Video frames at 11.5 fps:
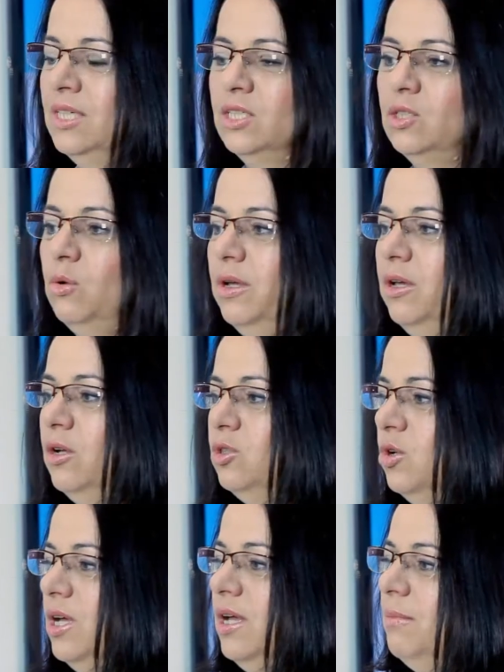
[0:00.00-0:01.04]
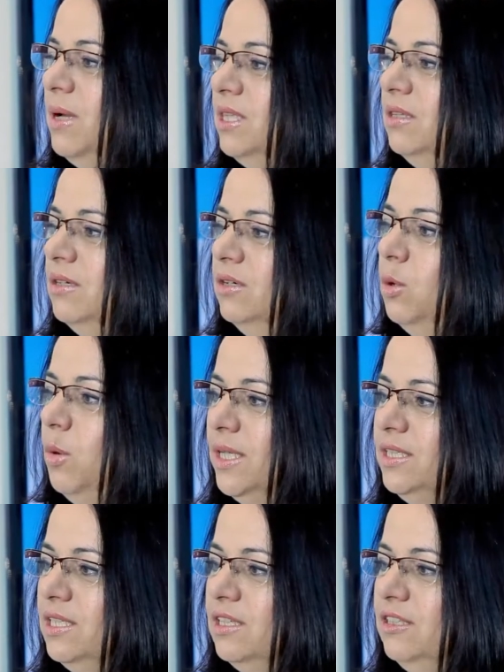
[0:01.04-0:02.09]
So when you're talking about uh,
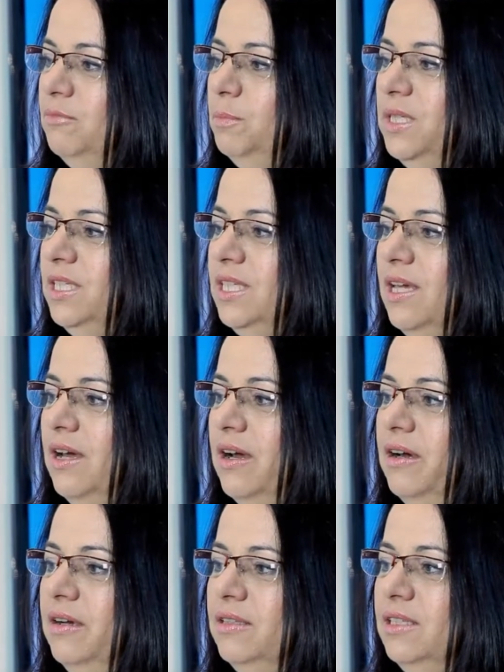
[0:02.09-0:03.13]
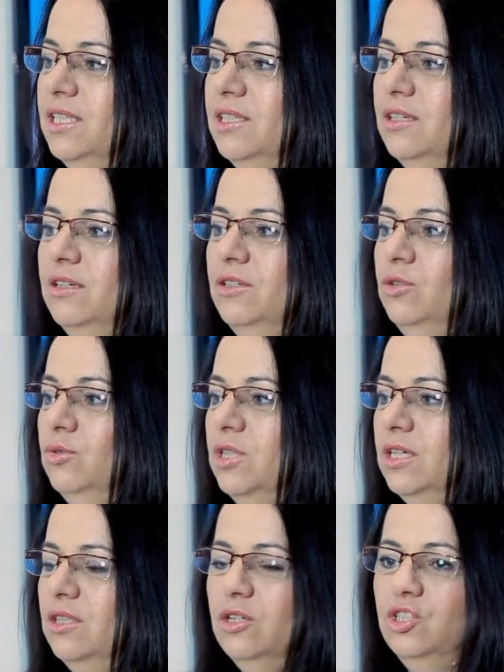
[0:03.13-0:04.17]
quantitative PCR, this uh, new
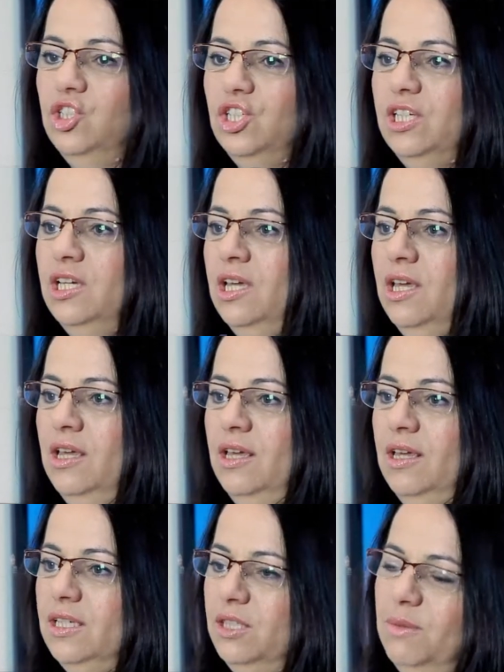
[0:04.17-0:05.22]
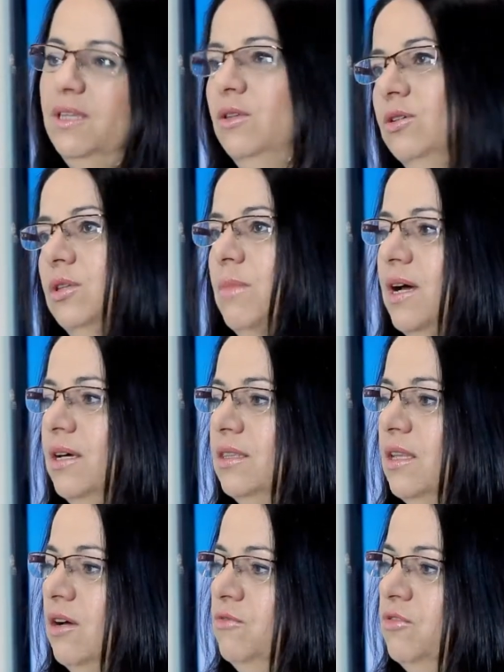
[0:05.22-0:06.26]
technology, it's been on the
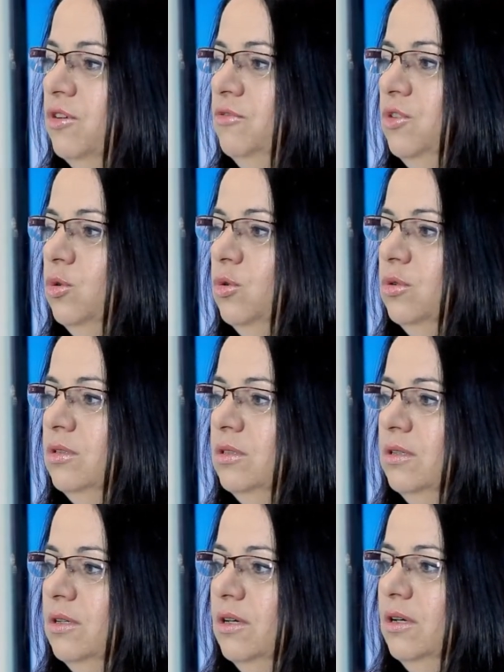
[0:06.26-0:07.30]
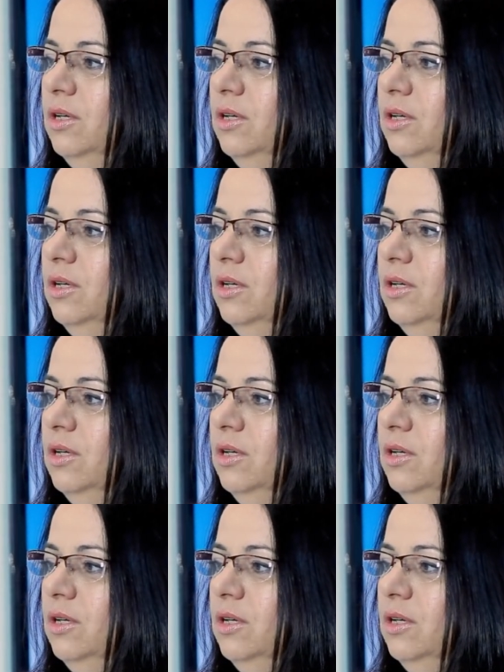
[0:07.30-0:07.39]
market now for a few uh,